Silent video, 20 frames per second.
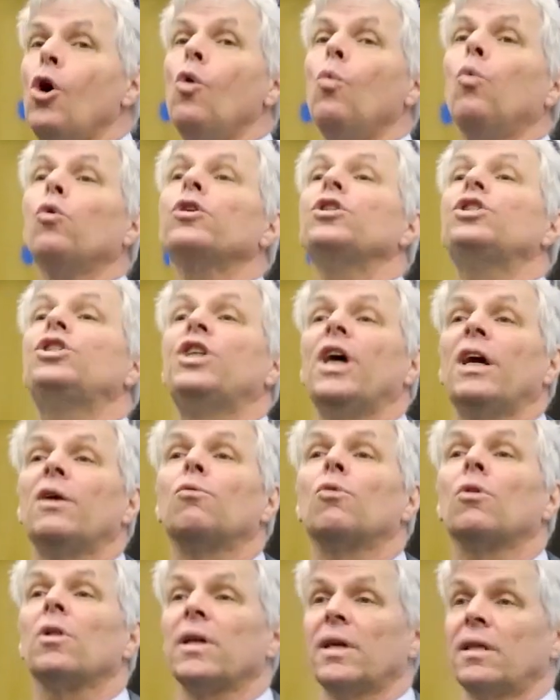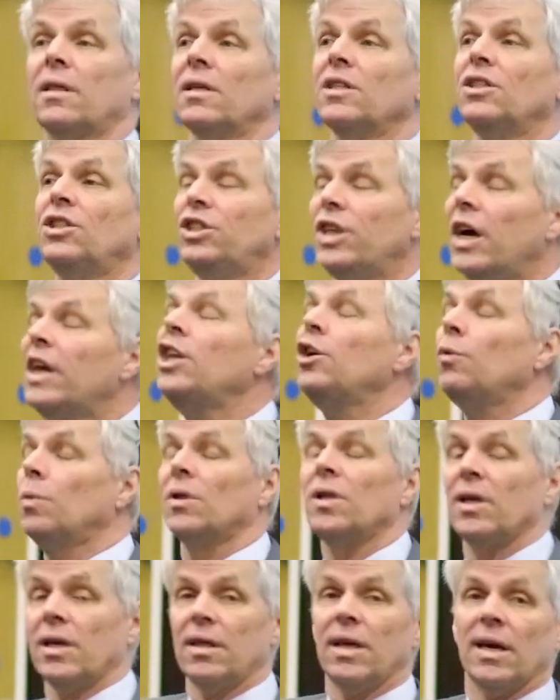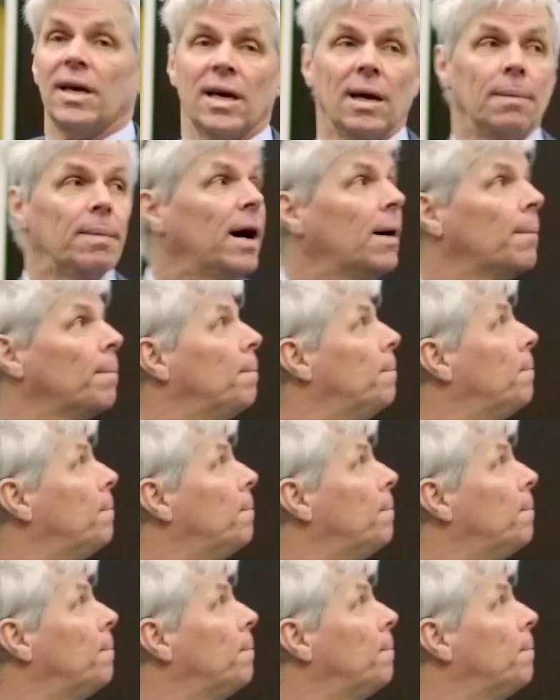were genuinely thinking about.